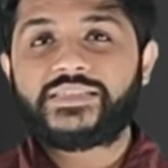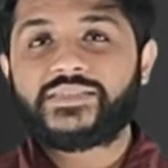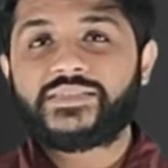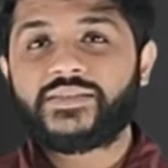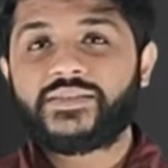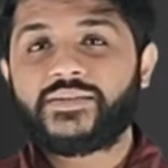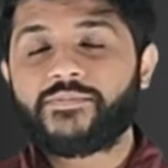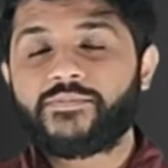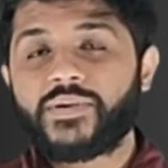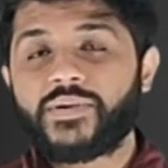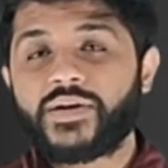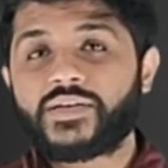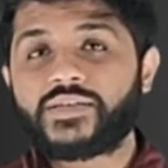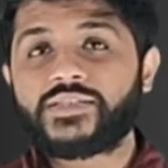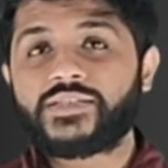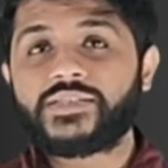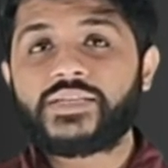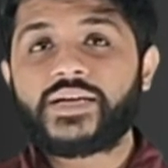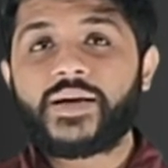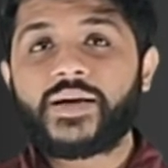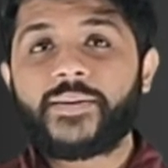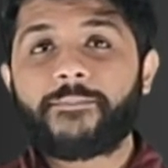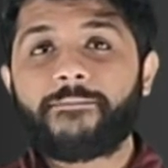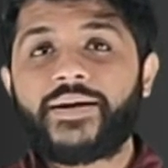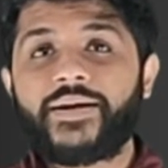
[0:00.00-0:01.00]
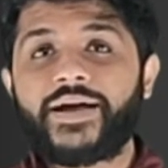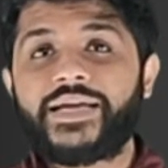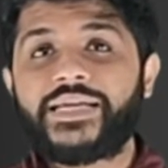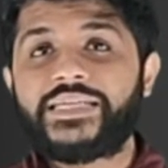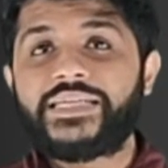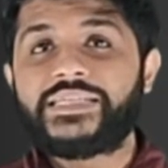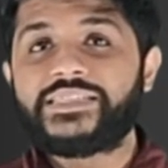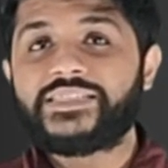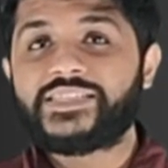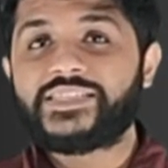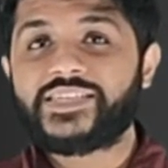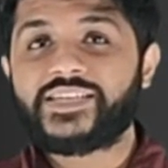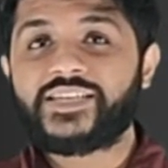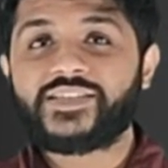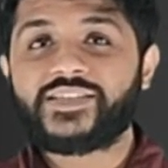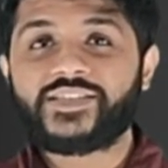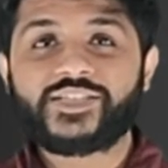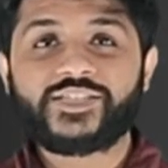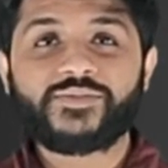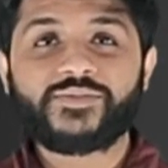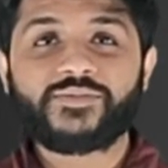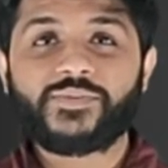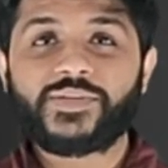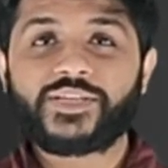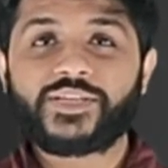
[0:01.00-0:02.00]
But by seeing
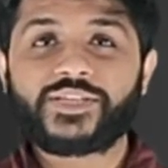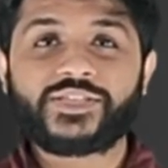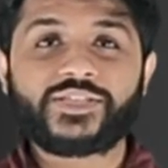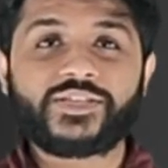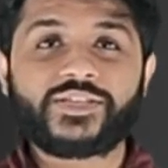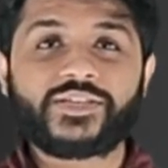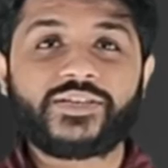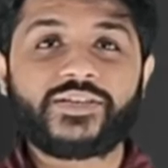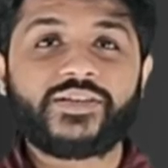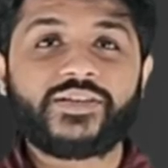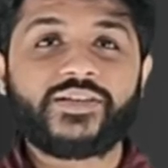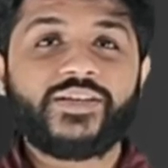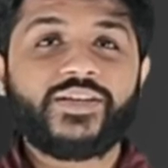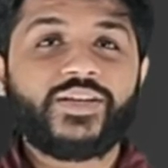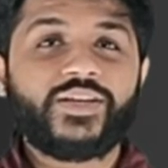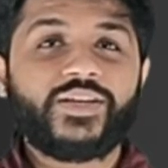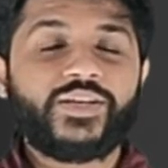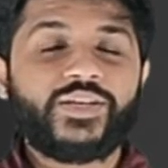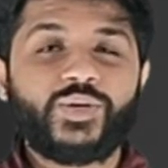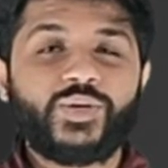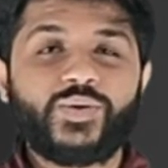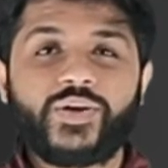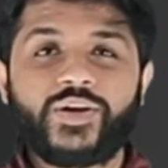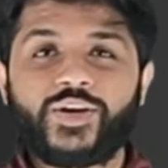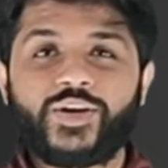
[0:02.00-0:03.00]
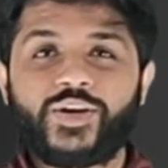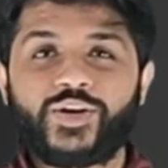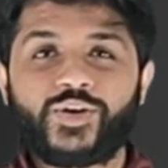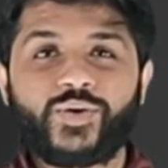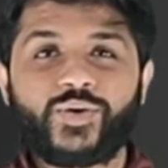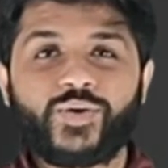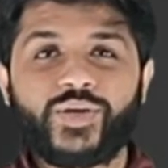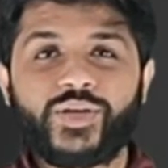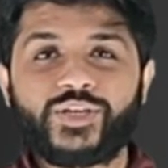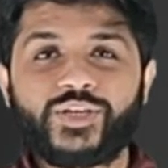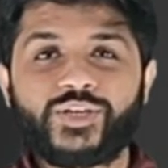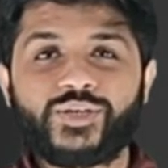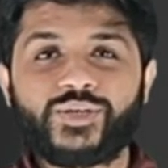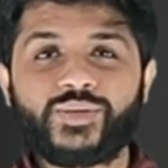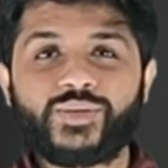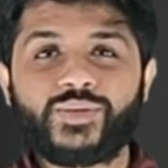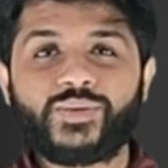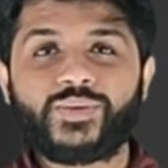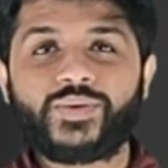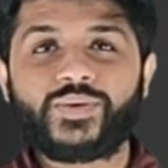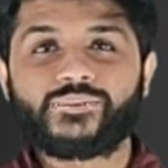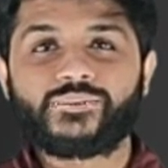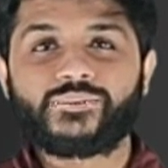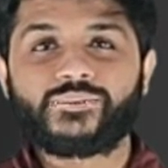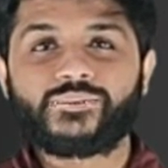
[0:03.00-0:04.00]
this picture, you are not going
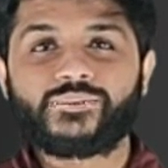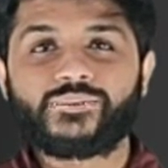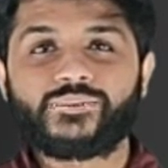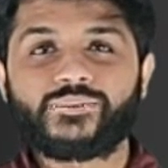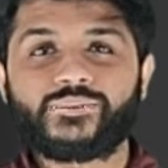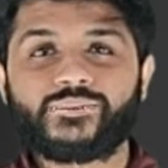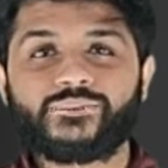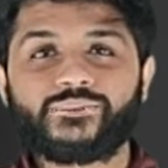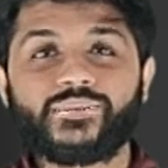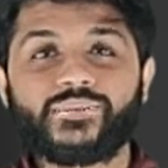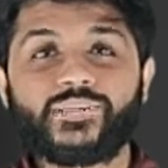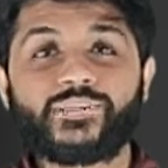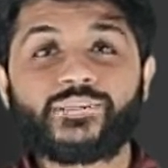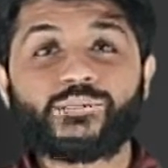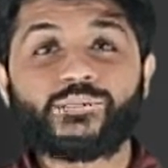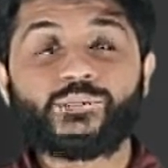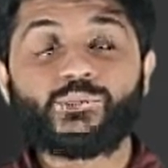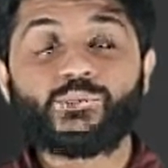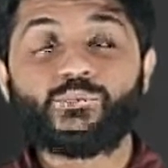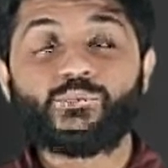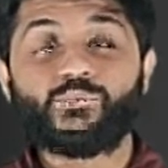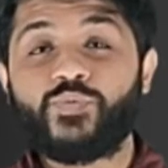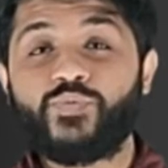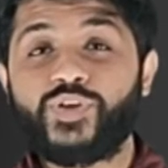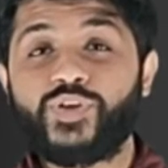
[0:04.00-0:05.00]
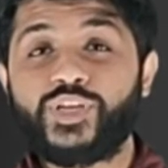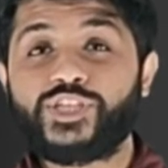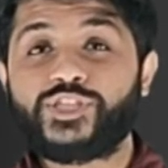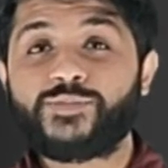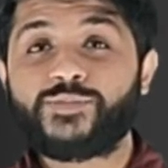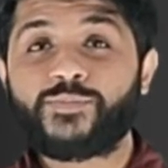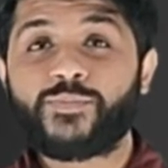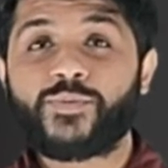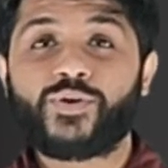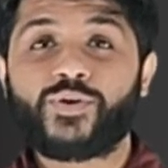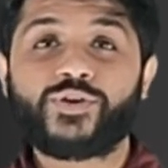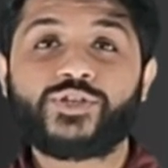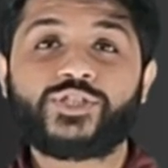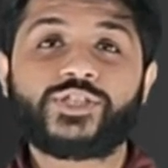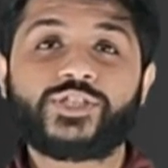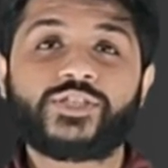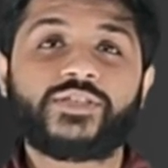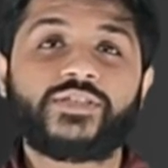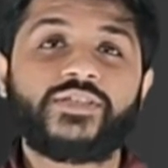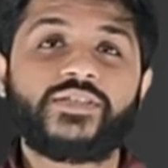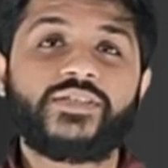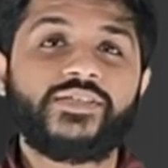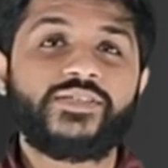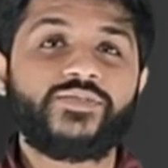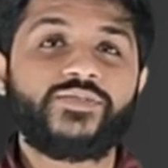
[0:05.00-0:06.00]
to get that which
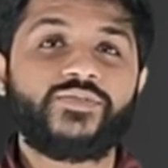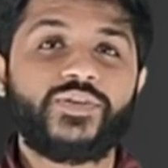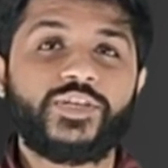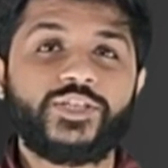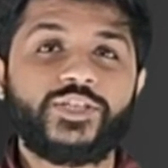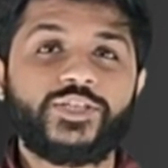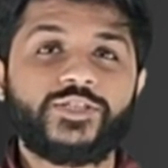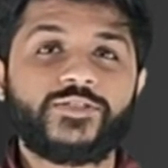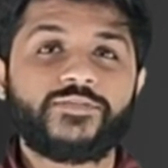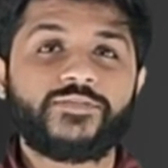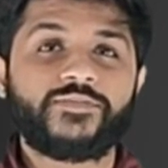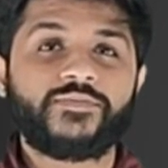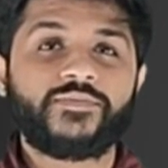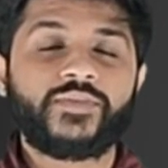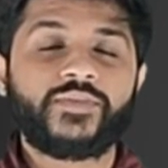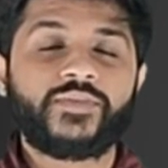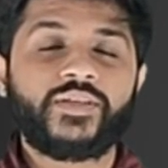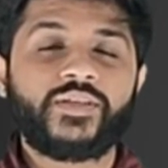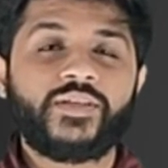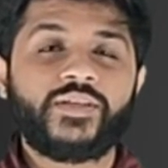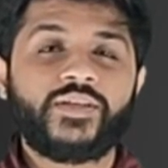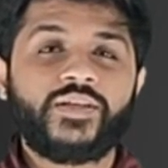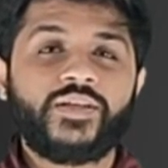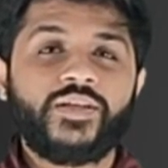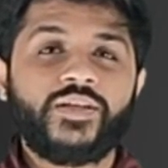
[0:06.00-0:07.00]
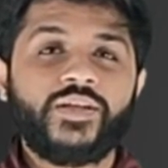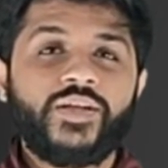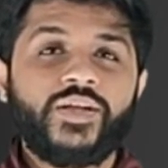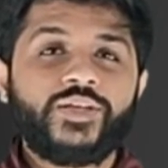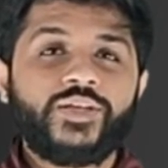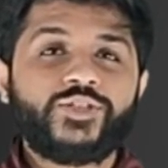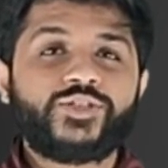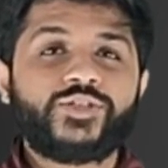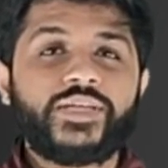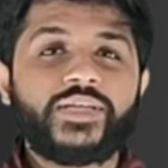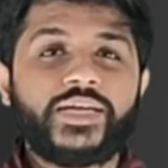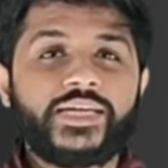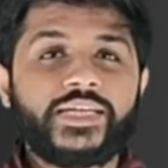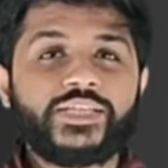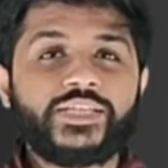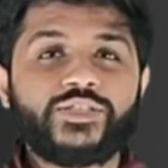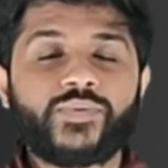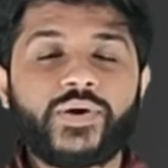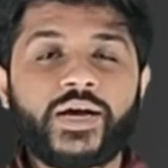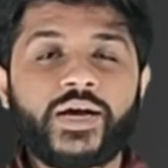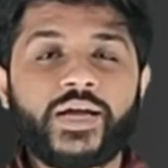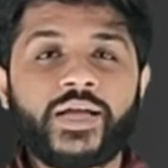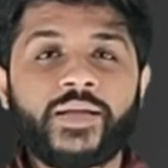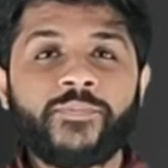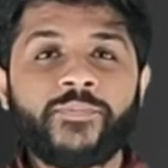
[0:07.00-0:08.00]
portion is which. So that is
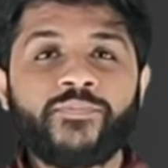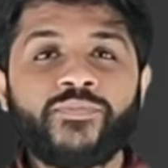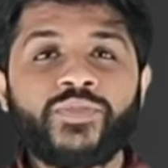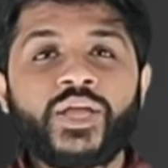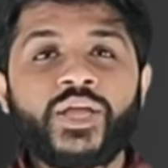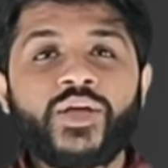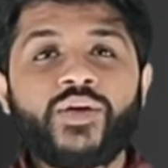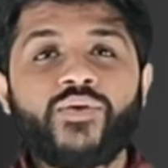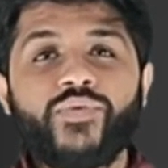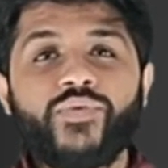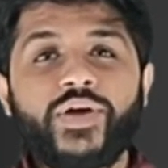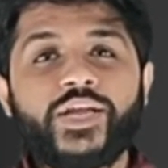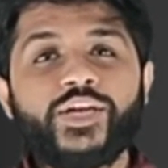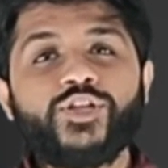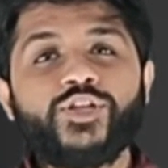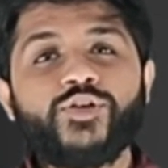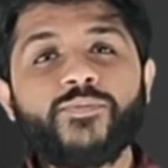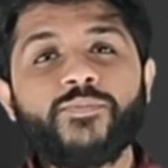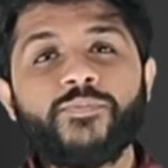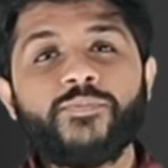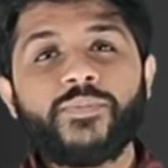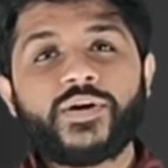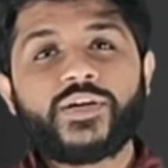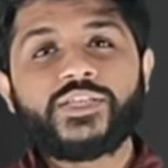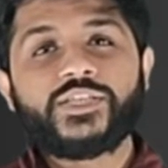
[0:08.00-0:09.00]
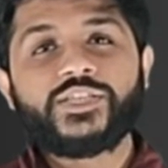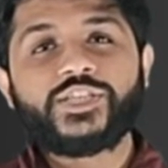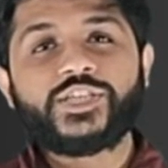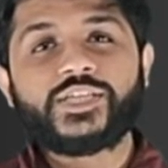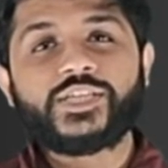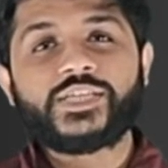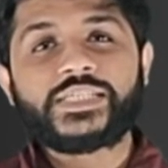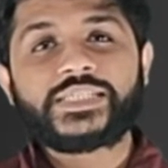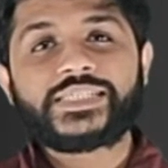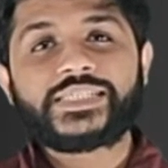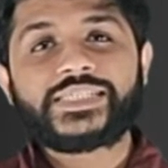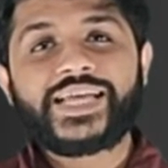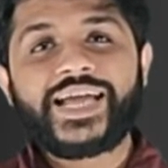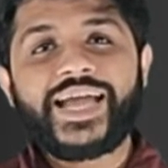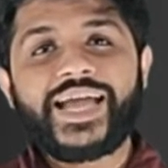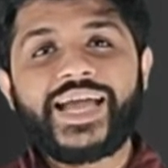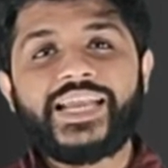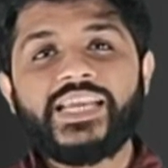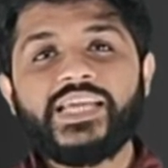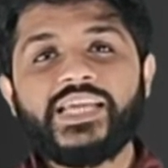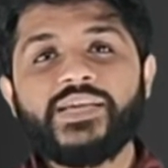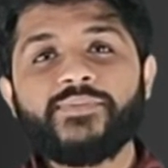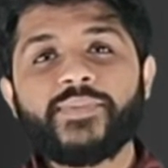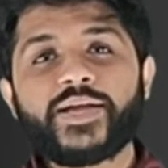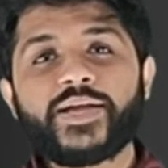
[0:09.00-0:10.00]
why when you purchase
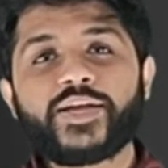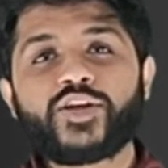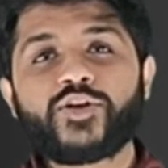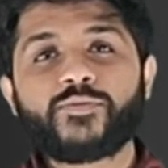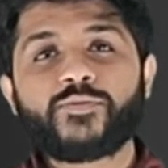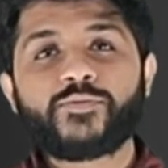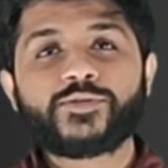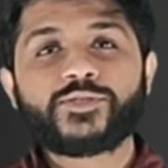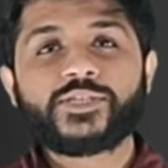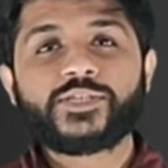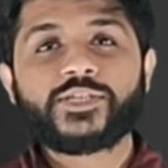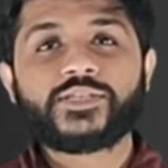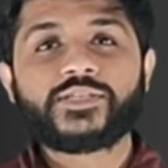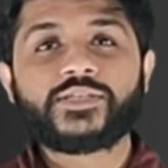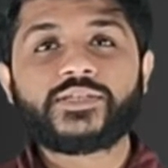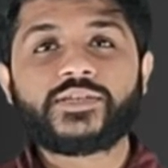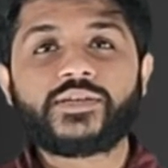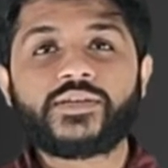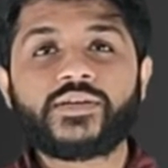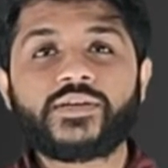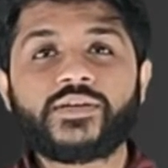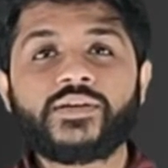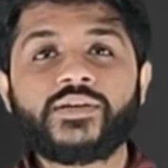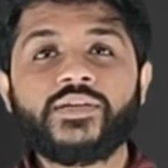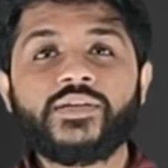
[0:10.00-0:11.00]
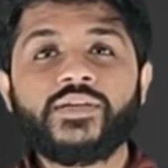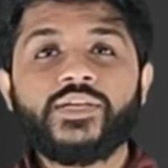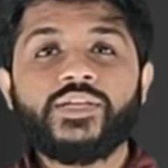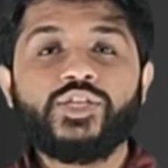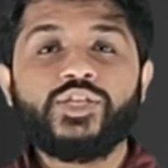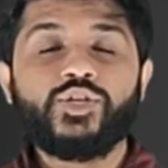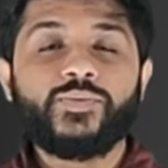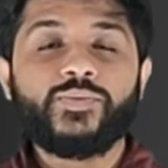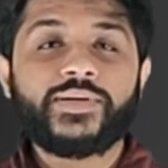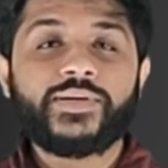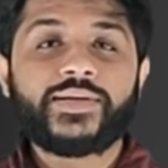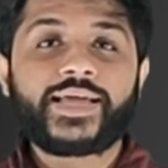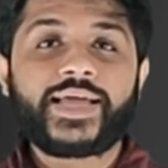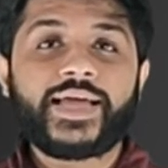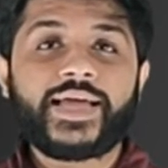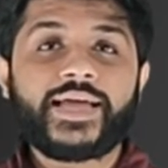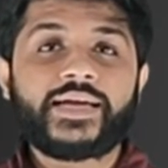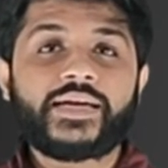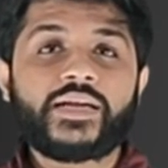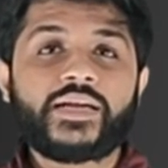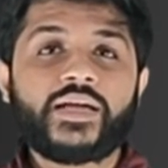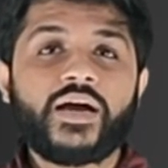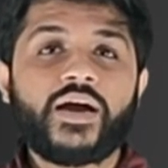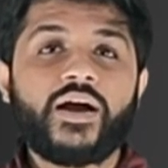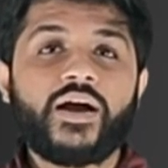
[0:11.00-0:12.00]
any microprocessor, you will
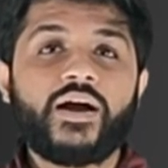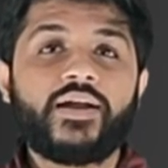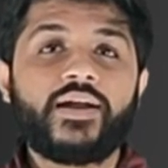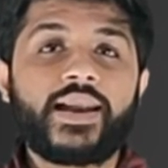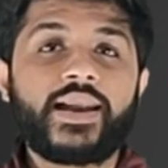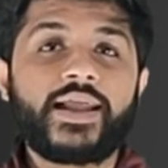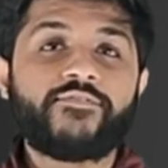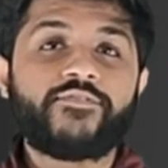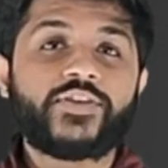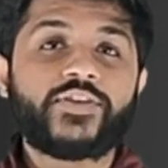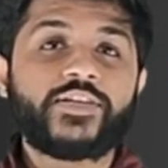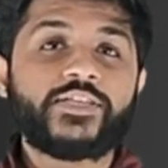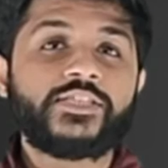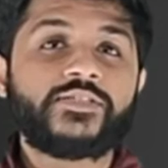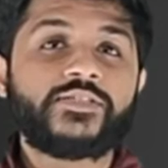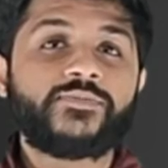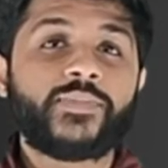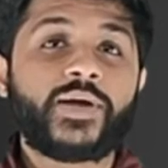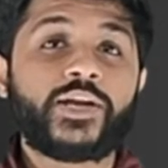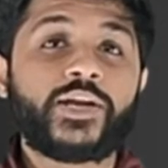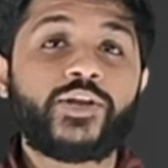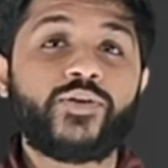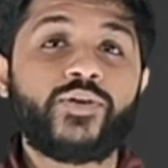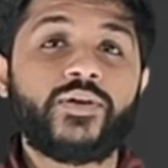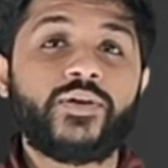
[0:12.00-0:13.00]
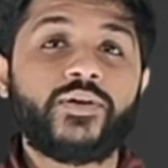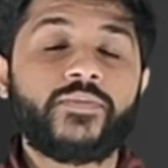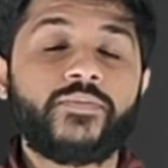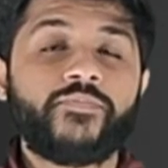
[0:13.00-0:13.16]
get a reference manual.